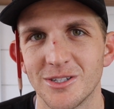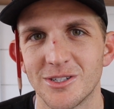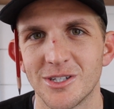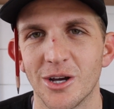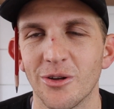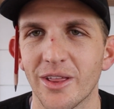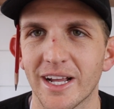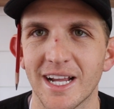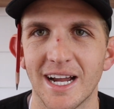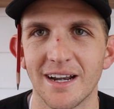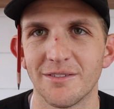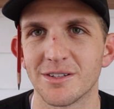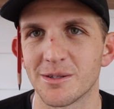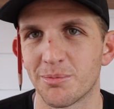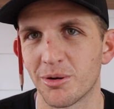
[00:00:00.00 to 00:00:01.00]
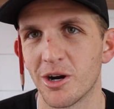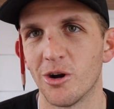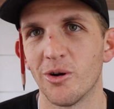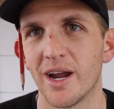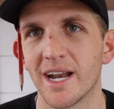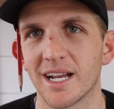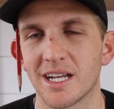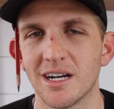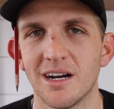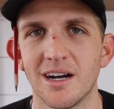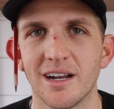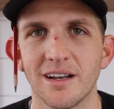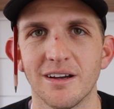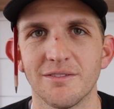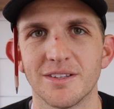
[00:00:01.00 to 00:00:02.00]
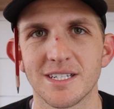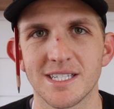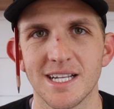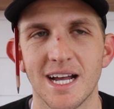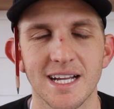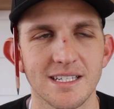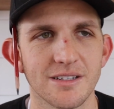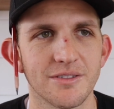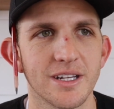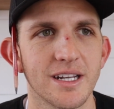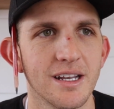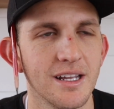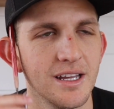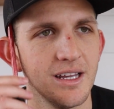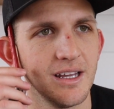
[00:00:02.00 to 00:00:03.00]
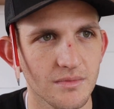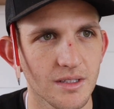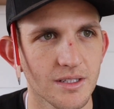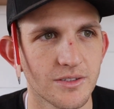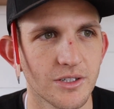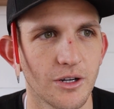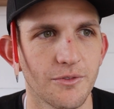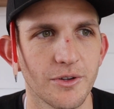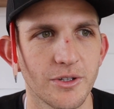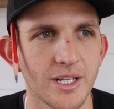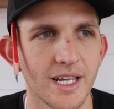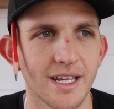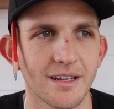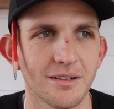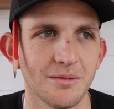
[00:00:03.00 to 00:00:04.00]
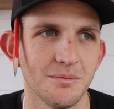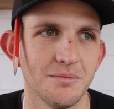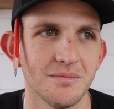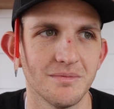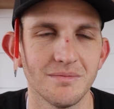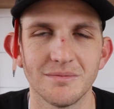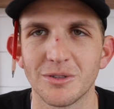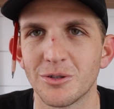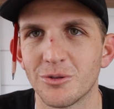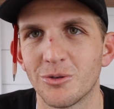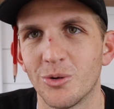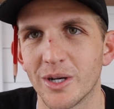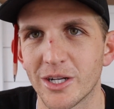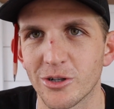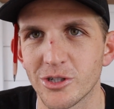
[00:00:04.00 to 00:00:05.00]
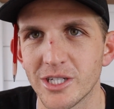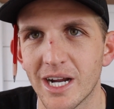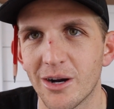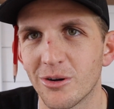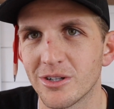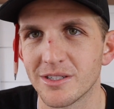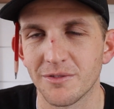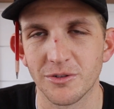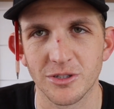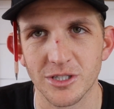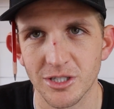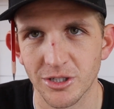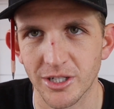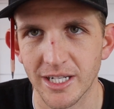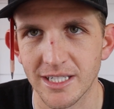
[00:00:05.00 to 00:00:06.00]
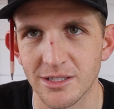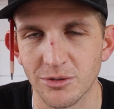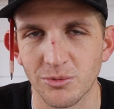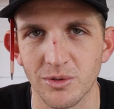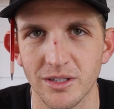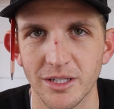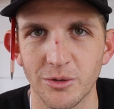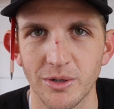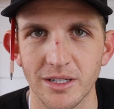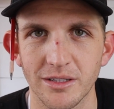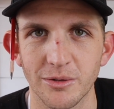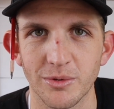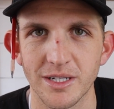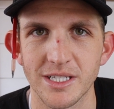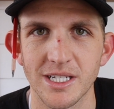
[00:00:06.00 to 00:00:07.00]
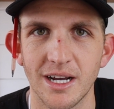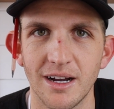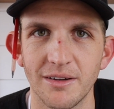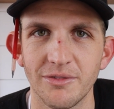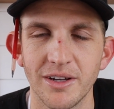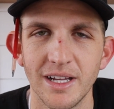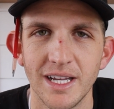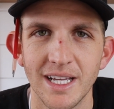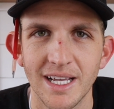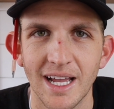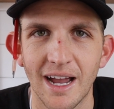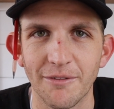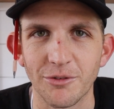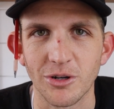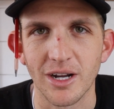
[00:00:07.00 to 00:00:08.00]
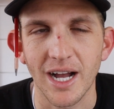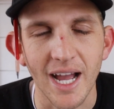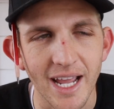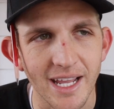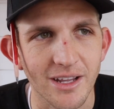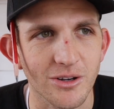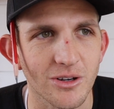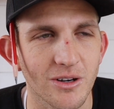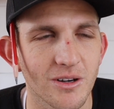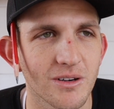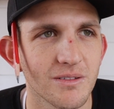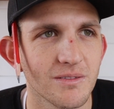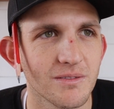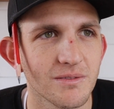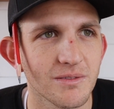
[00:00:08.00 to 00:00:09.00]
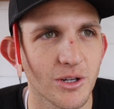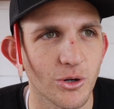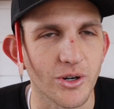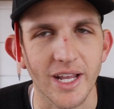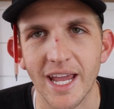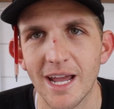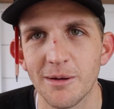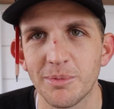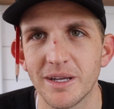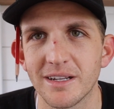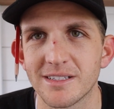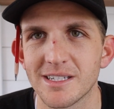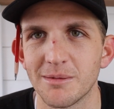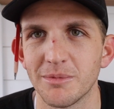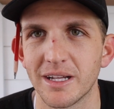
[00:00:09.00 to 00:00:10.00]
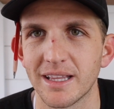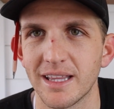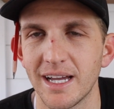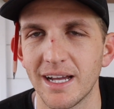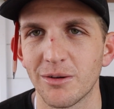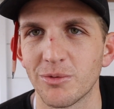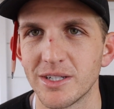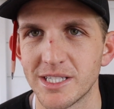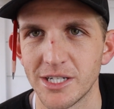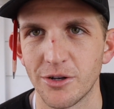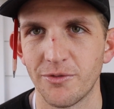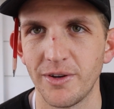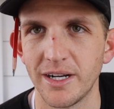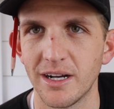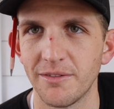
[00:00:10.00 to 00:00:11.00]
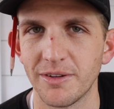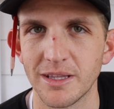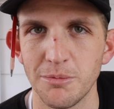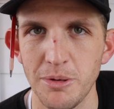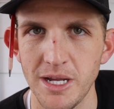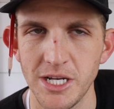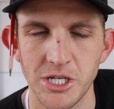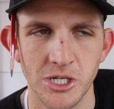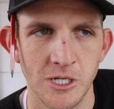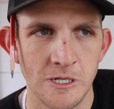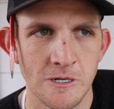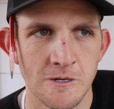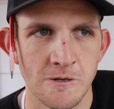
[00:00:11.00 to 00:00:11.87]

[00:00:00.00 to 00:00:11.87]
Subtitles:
So that kind of is a pro and a con of the size of it. So if you take quicker showers, if you're just looking to really quickly rinse off after a hike or going camping, something like that, rinsing your feet off at the beach,